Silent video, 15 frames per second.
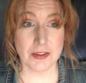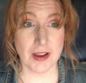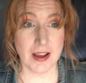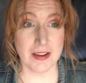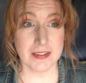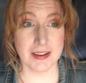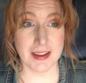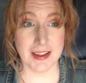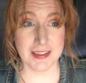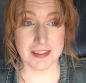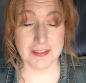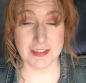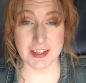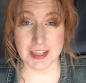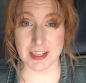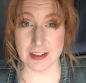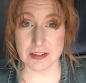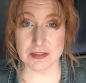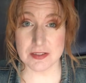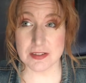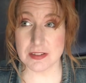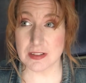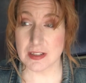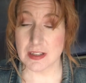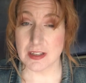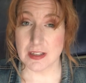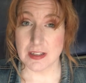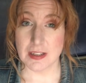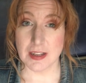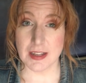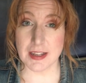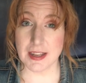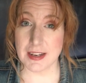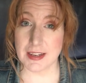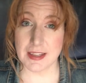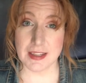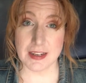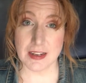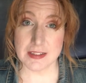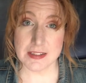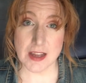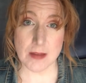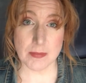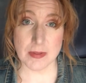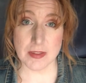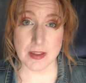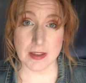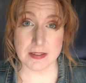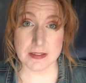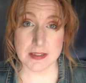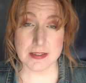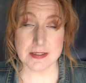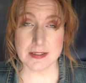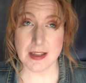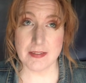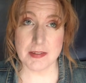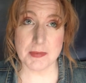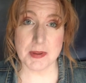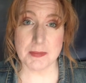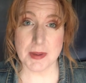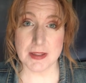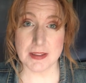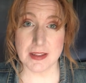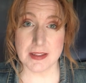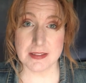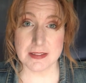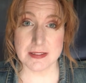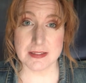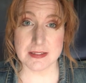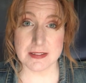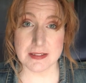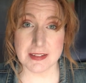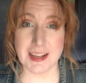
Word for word: how to end the videos. I gotta get on top of things. I still haven't made my list.